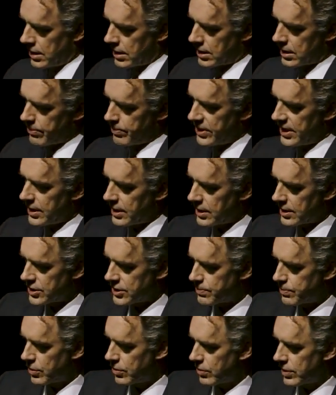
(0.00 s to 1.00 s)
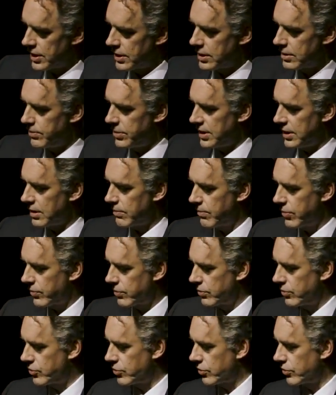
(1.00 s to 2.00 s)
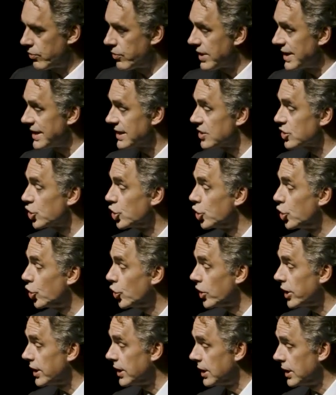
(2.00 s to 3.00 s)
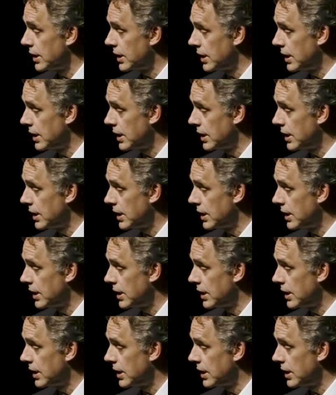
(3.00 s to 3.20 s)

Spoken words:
the being that spoke into being through truth is good.